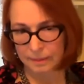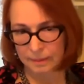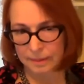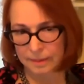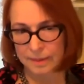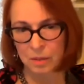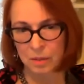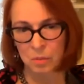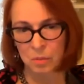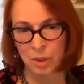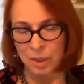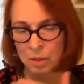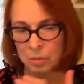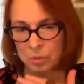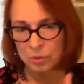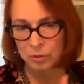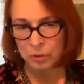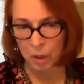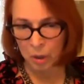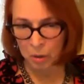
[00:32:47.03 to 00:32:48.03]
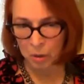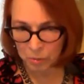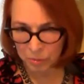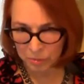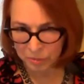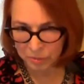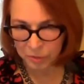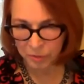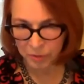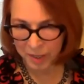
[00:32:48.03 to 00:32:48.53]
That while I was
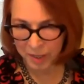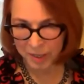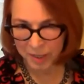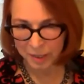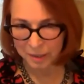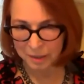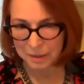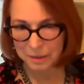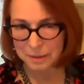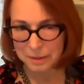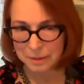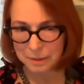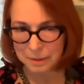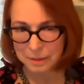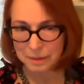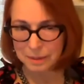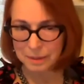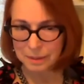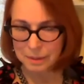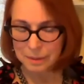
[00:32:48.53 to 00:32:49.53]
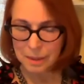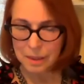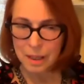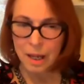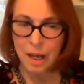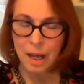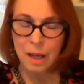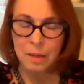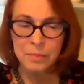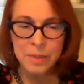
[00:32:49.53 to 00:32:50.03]
always there,
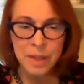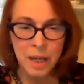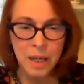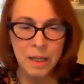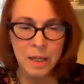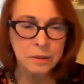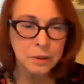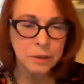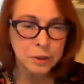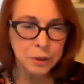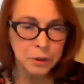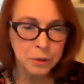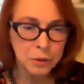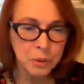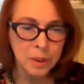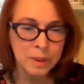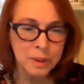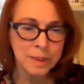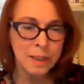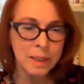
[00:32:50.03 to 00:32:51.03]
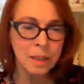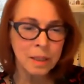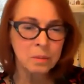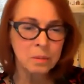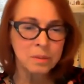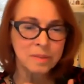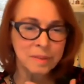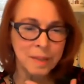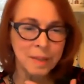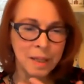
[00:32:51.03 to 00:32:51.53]
I'm not sure that I
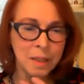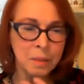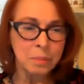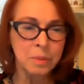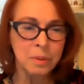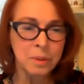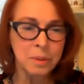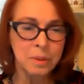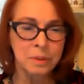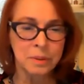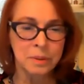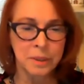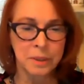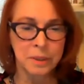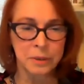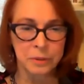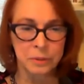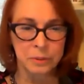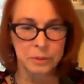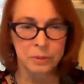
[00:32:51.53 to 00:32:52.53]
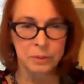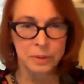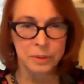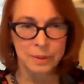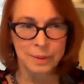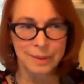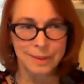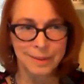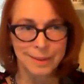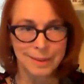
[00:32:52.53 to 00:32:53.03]
was able to
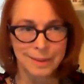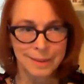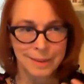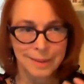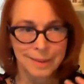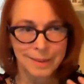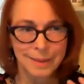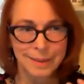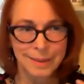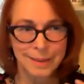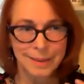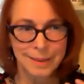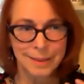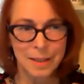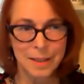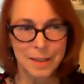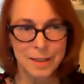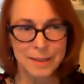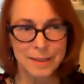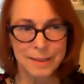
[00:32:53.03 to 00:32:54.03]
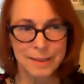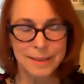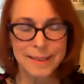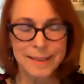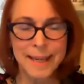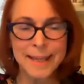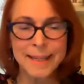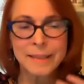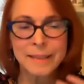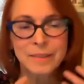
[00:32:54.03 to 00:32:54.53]

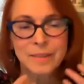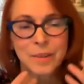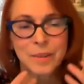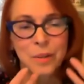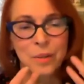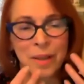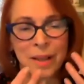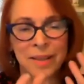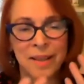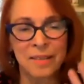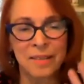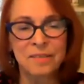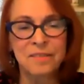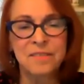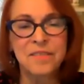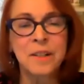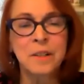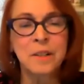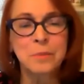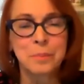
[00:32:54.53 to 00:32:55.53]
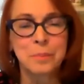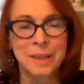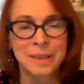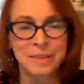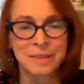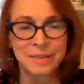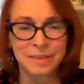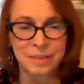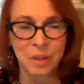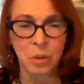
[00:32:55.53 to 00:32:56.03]
get it so that they felt my
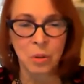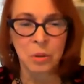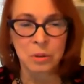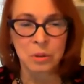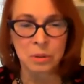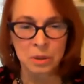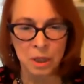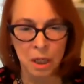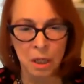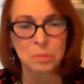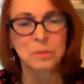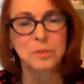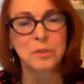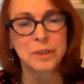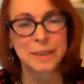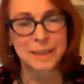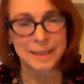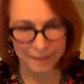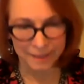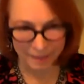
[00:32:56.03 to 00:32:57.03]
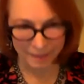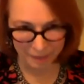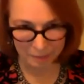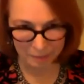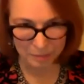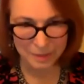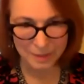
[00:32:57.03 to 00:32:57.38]
soul comforting them.